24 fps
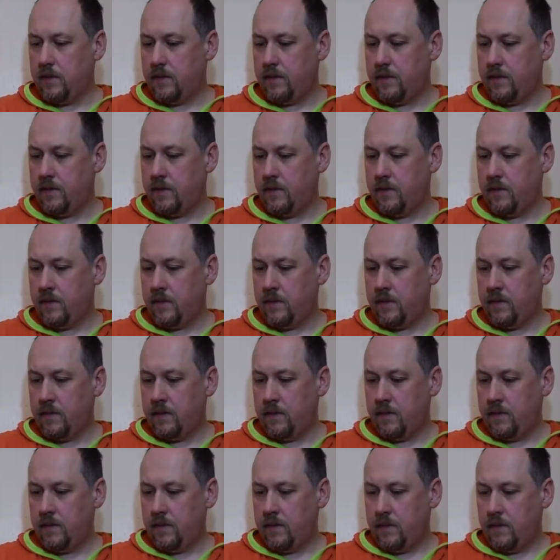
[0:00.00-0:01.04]

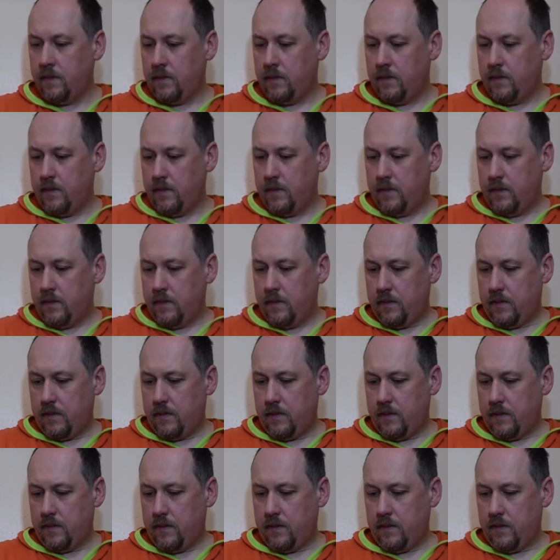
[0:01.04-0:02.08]

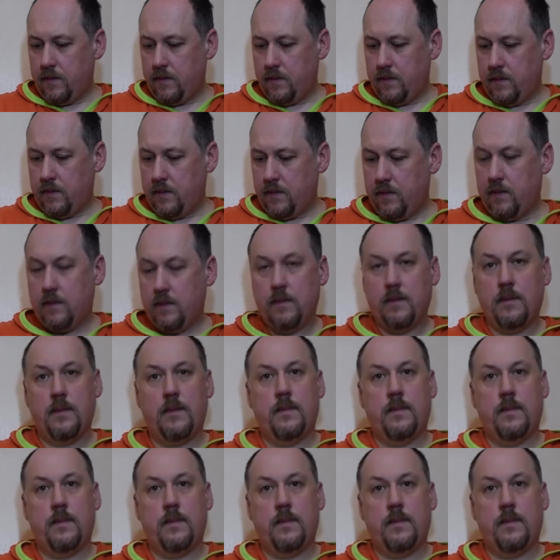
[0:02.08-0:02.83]
Nothing is said.